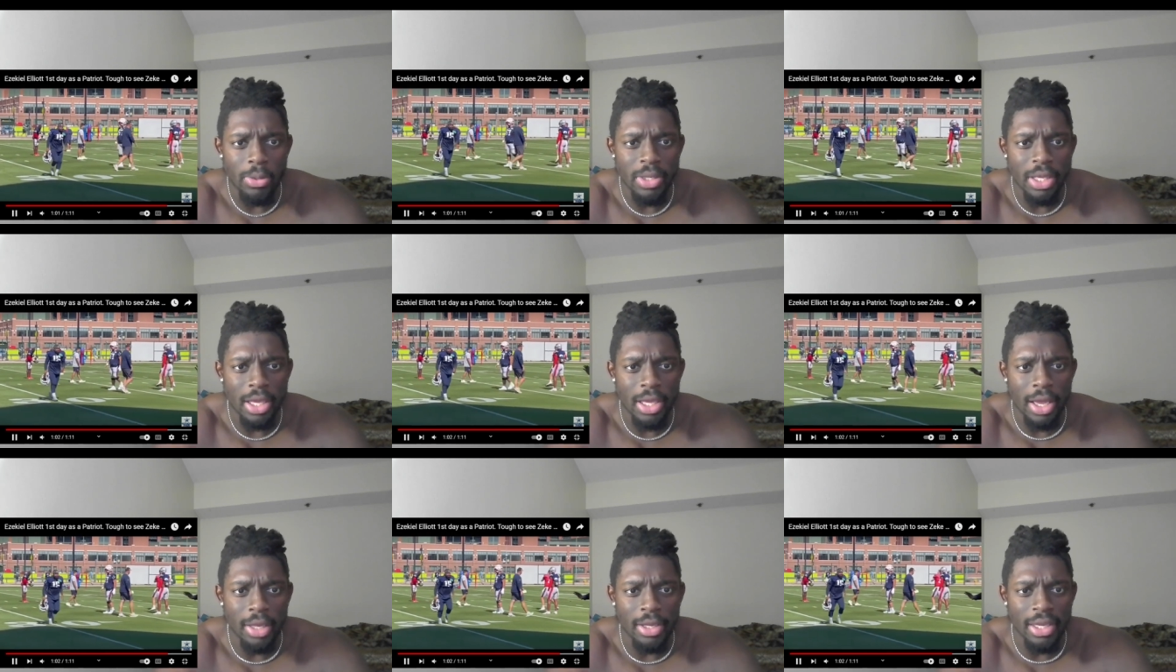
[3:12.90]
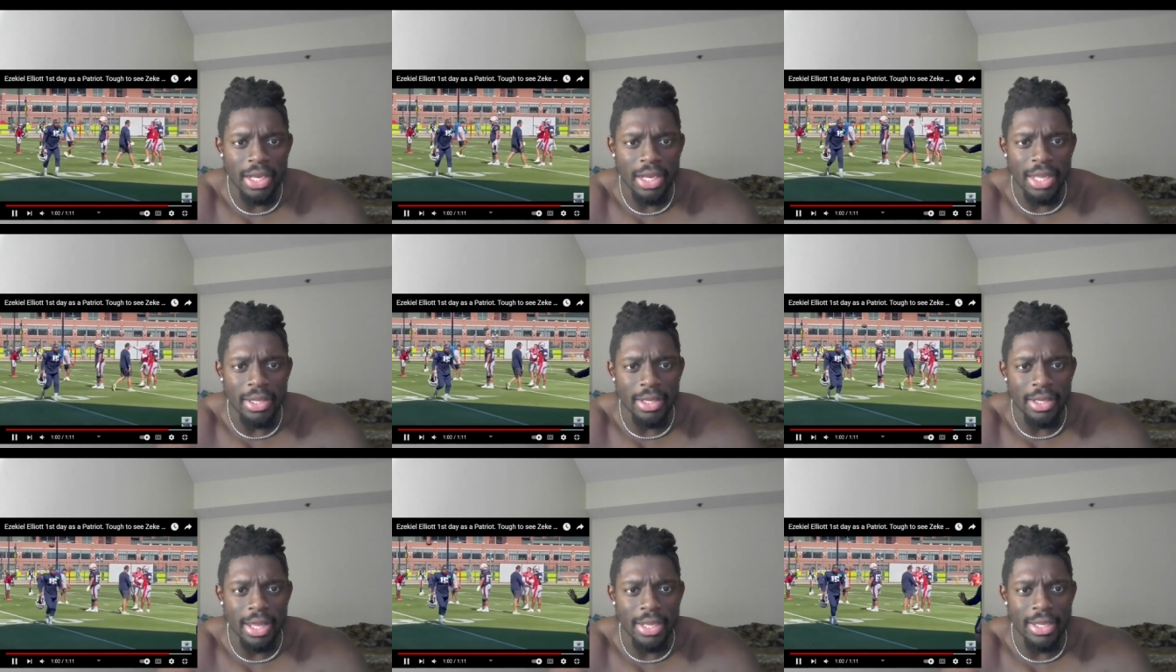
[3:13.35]
yeah. Look at that.
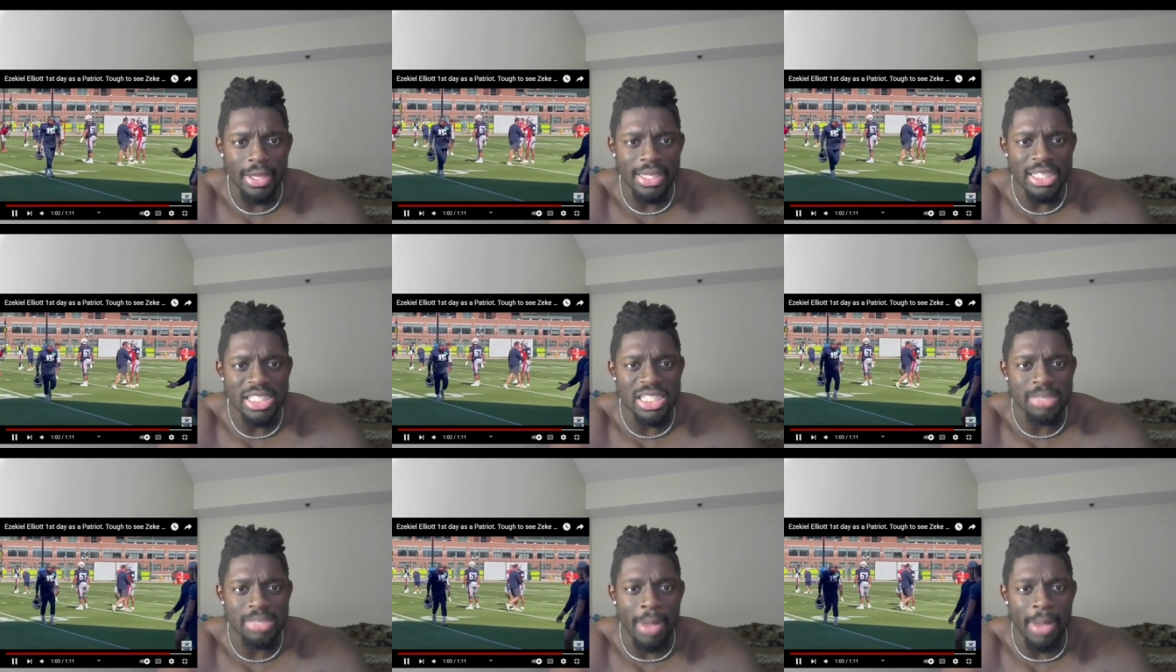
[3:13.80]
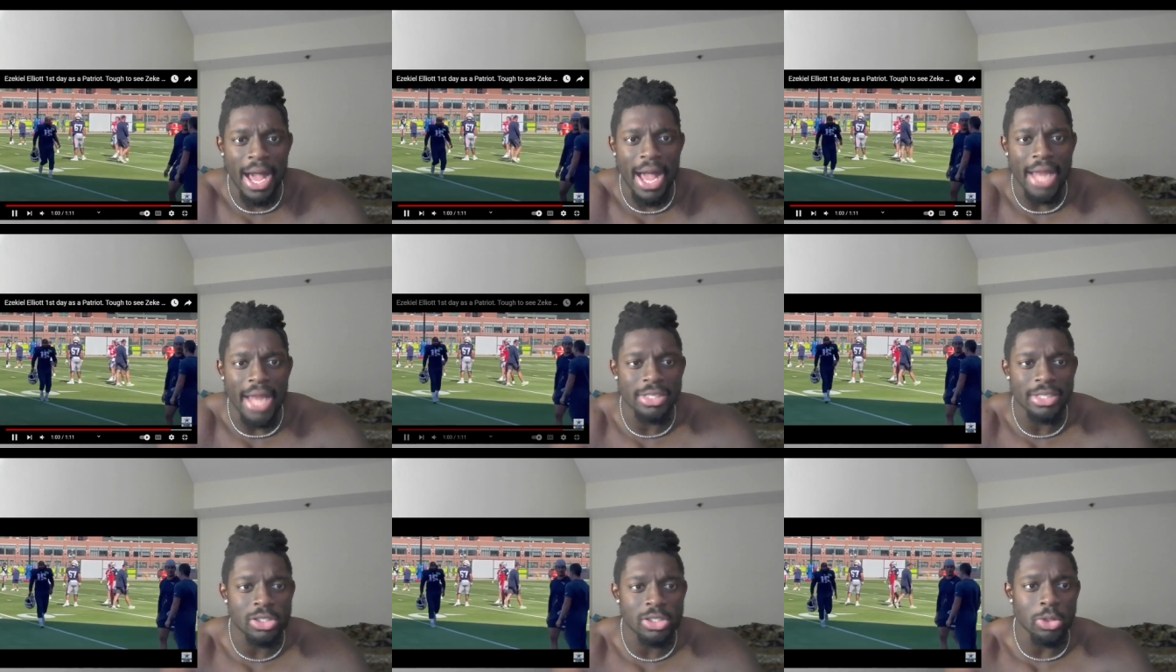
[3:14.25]
Look at that. Look, he's
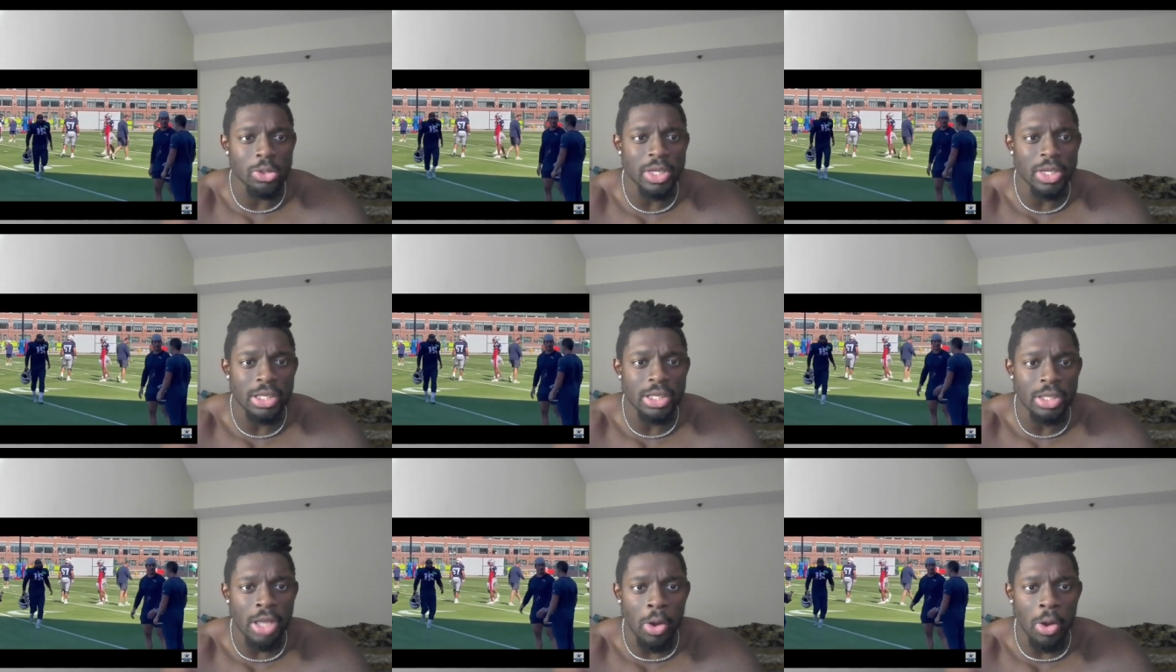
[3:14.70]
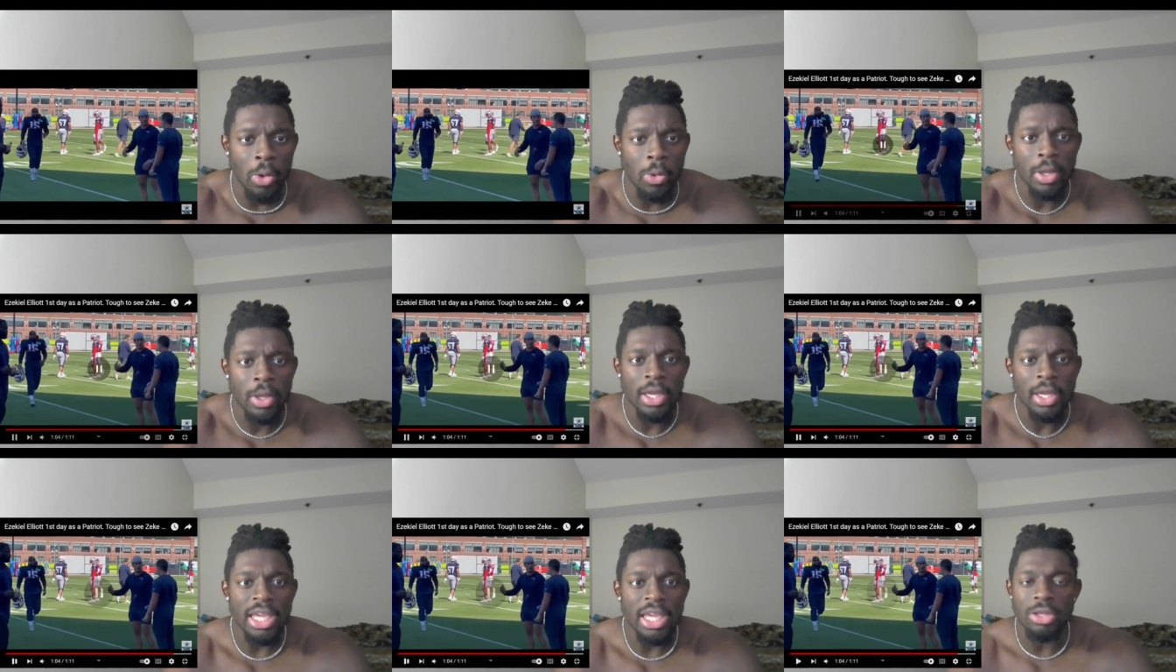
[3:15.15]
smiling, too. He know.
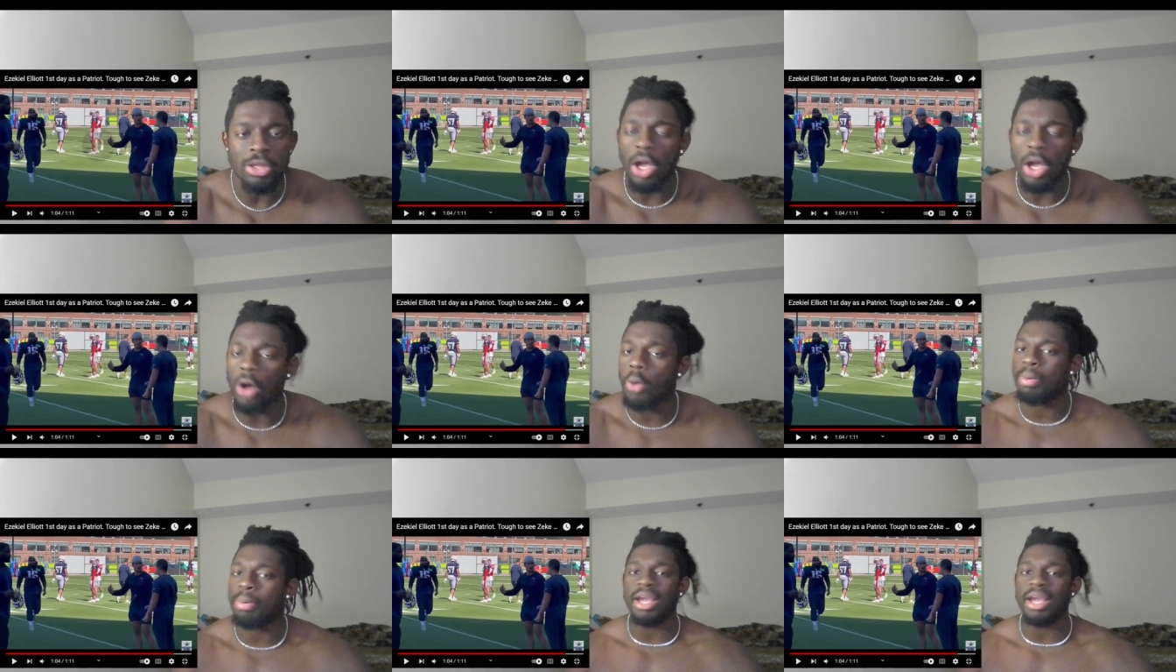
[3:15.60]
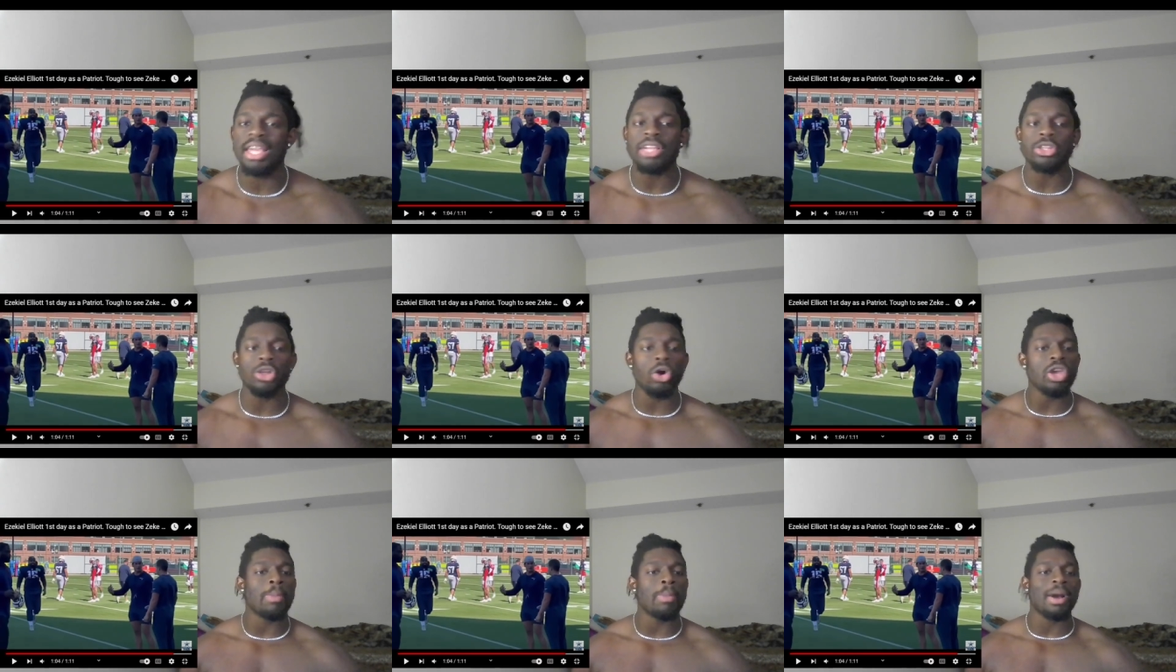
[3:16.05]
He know, bro. He
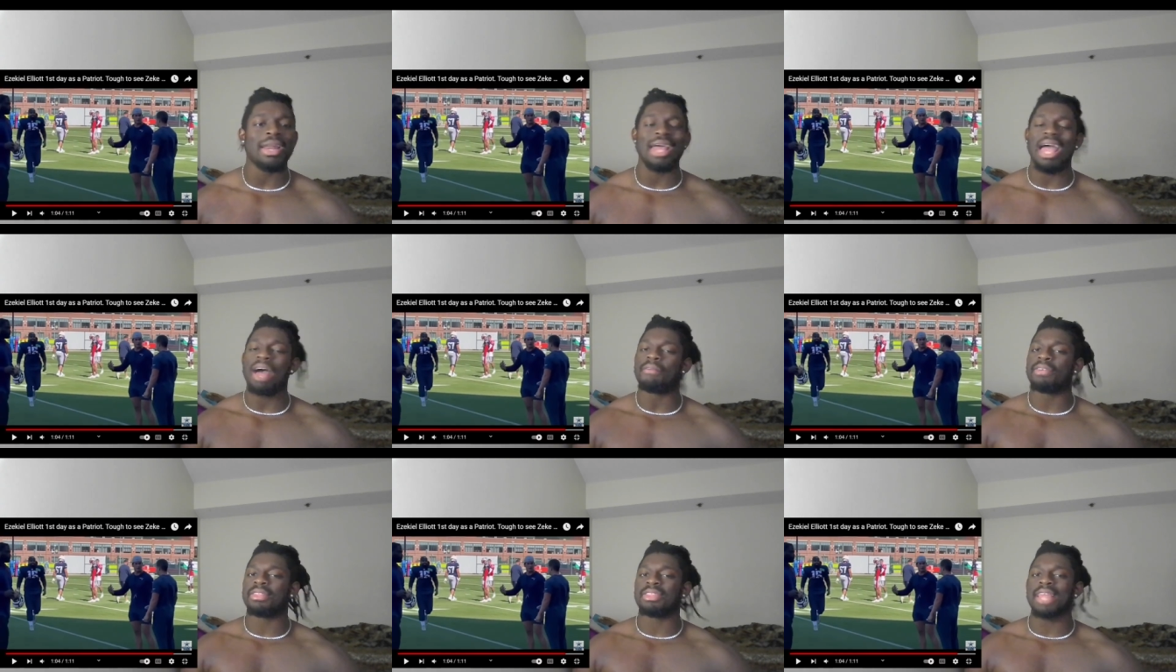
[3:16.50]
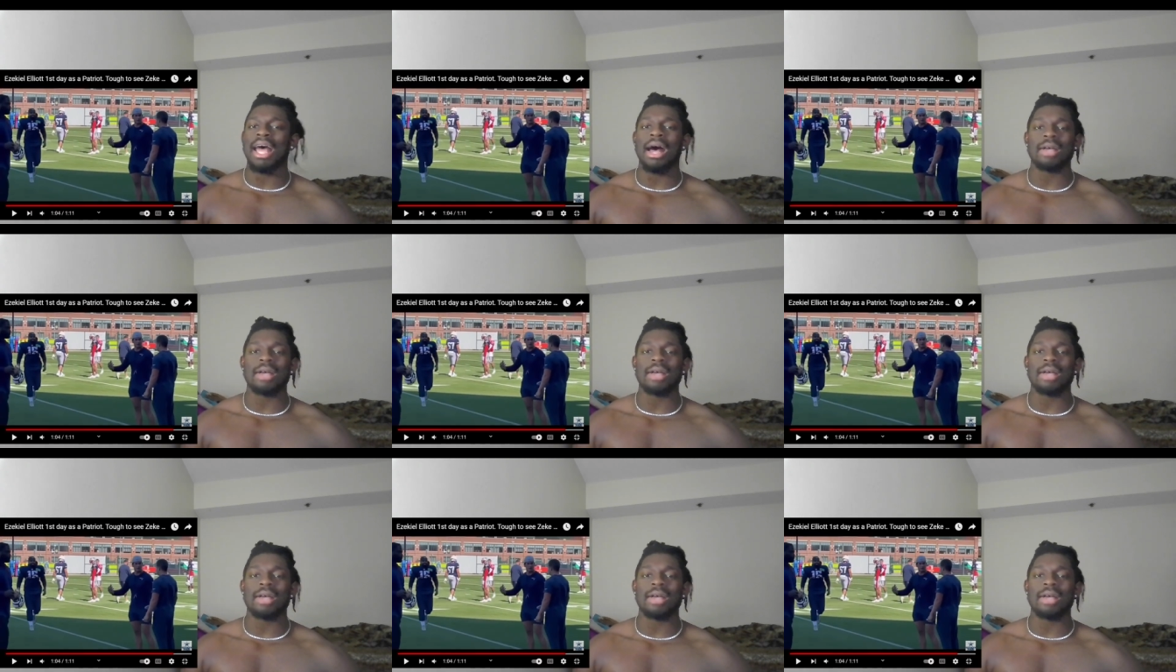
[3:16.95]
know he about to have a